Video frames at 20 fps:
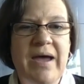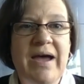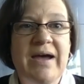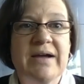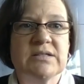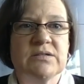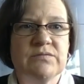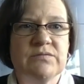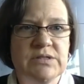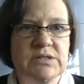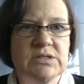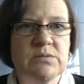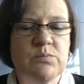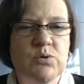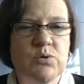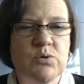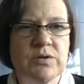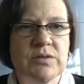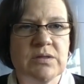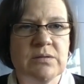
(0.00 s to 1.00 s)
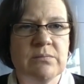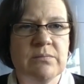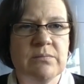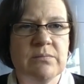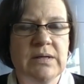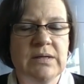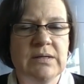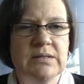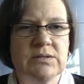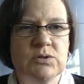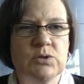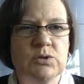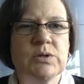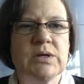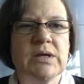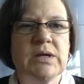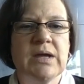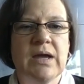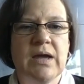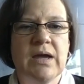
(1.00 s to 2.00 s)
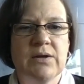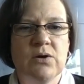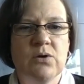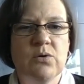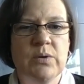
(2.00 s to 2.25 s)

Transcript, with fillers: actively support them in looking at